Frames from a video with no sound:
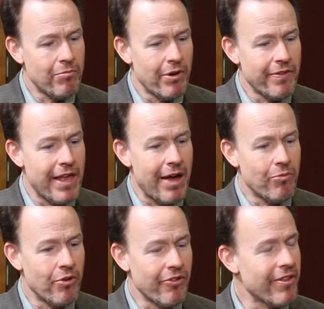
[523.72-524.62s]
But
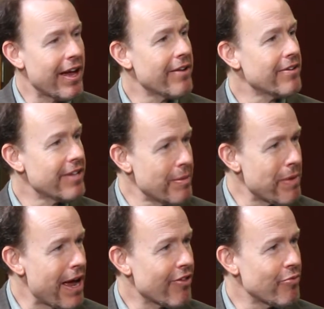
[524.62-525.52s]
that was not
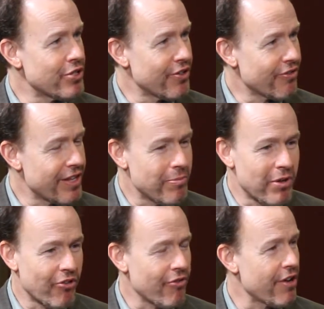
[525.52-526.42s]
TPAS, which is the
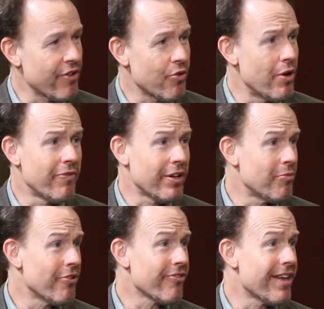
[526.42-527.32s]
administrative
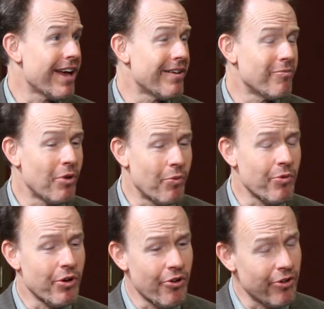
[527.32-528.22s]
equivalent, was not what we
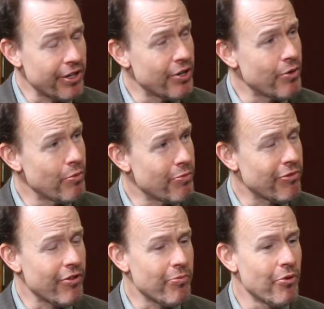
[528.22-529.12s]
were currently doing with
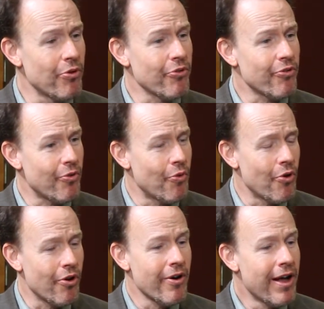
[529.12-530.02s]
principals
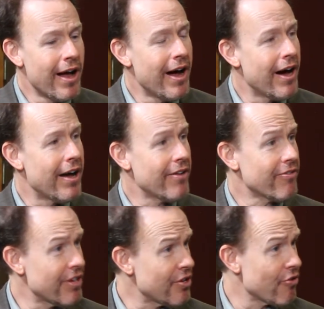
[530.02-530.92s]
or
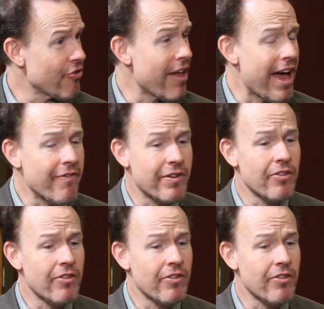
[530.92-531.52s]
senior staff.